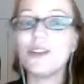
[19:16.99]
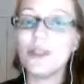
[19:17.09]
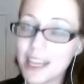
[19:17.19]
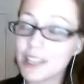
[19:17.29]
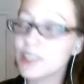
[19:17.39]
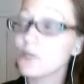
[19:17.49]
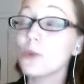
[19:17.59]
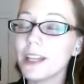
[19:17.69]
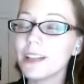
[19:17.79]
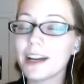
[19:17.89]
It's
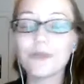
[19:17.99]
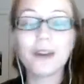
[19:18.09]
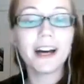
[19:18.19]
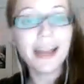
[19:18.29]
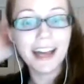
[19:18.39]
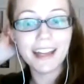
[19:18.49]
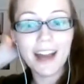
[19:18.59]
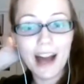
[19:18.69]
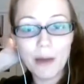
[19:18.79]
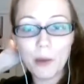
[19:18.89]
really a lot of fun, and
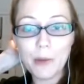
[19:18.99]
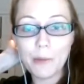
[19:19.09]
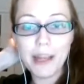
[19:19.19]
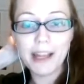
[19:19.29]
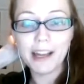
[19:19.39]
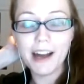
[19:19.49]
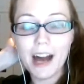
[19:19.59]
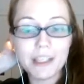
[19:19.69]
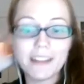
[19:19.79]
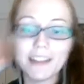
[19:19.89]
we were making
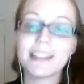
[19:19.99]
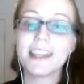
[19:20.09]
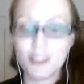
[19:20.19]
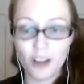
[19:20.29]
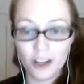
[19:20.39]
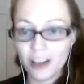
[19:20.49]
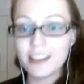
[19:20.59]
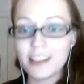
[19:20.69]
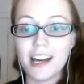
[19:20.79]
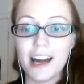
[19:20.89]
comments on this. It started
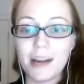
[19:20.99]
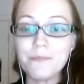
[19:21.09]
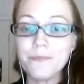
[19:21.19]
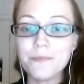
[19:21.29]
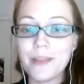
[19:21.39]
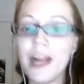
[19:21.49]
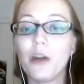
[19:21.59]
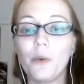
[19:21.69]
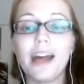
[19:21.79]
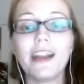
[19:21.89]
on time, and
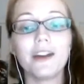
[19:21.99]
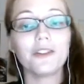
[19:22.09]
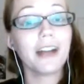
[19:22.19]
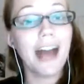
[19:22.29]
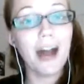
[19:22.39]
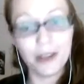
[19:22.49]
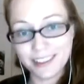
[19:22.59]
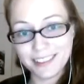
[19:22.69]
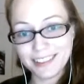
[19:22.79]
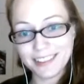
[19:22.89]
it ran under an hour.
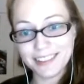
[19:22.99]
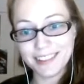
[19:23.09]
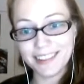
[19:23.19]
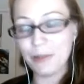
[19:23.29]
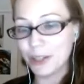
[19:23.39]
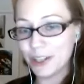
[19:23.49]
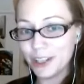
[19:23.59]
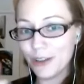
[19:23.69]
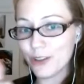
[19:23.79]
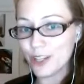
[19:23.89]
They were good
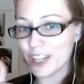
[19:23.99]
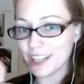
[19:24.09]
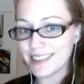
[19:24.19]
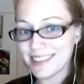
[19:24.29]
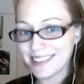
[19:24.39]
and efficient.